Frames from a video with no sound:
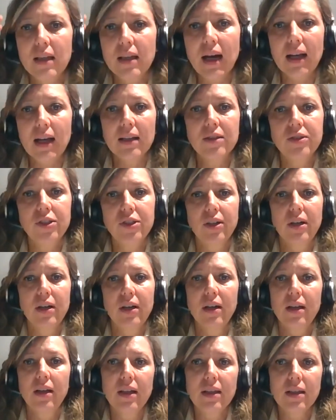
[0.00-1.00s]

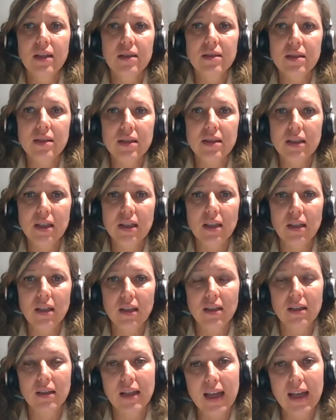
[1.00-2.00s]
culture is
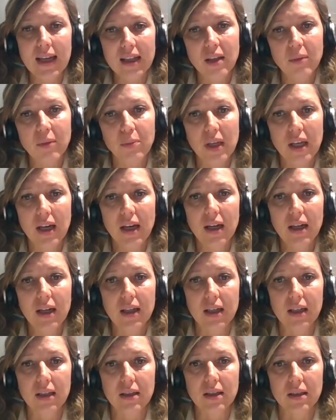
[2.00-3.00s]
still lagging
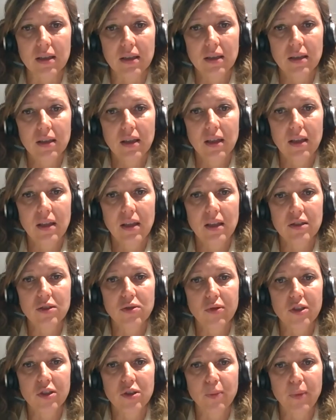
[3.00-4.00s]
behind in
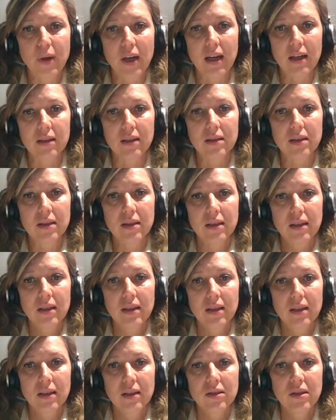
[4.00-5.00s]
this respect.
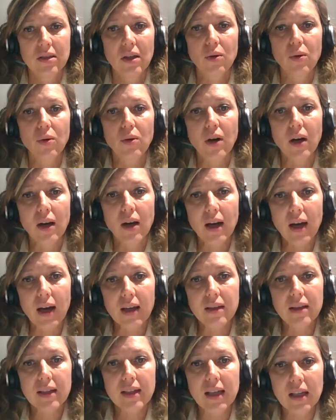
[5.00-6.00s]
So
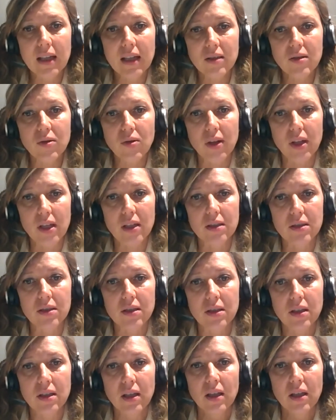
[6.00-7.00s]
other
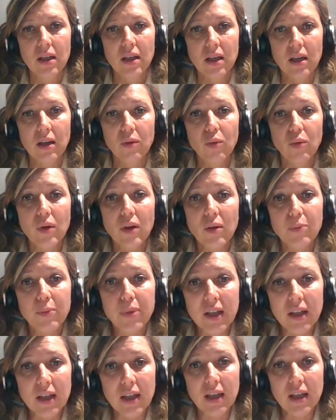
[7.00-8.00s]
countries will
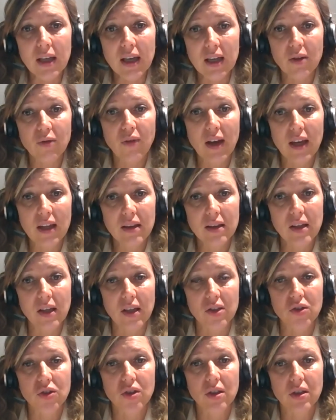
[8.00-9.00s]
be
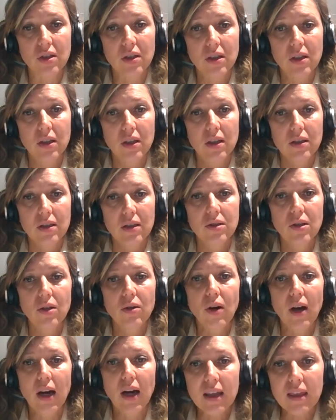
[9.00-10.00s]
advantaged.
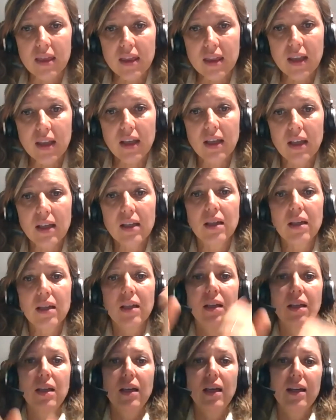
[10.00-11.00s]
So I think
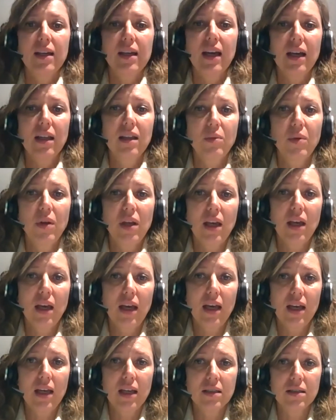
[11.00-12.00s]
academy
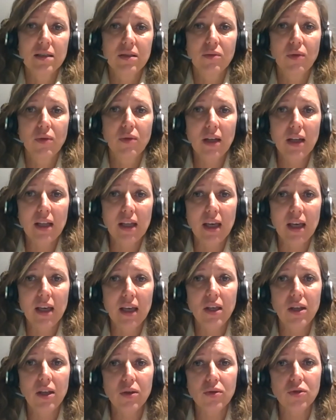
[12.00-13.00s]
has really a
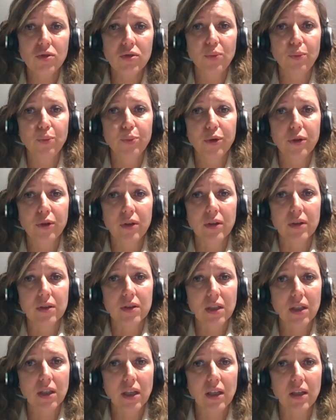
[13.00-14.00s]
huge
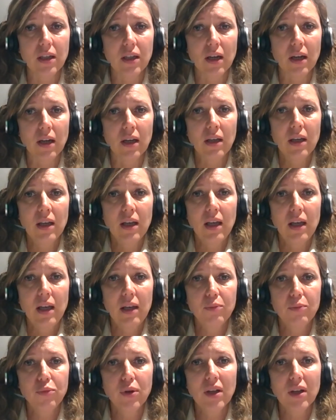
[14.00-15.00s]
importance here
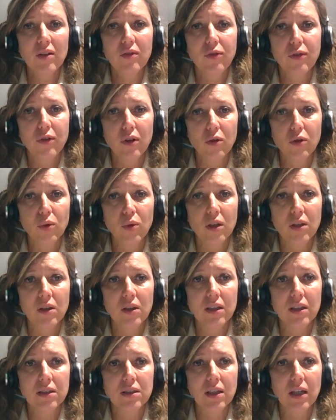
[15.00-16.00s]
in bringing
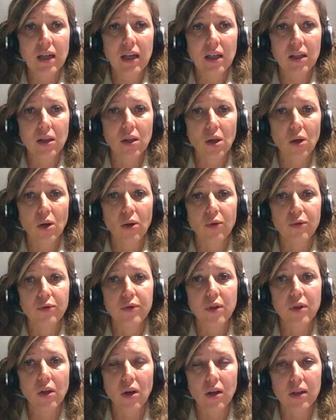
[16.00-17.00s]
forward this kind of
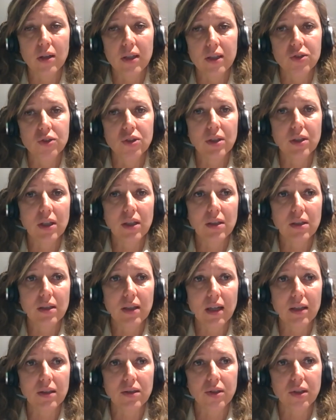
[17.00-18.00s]
knowledge and
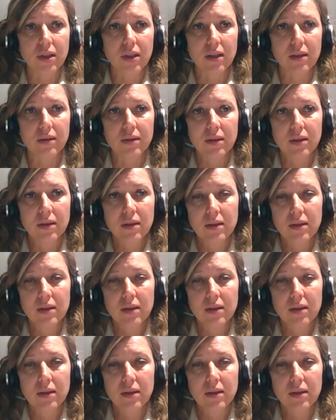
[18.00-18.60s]
culture.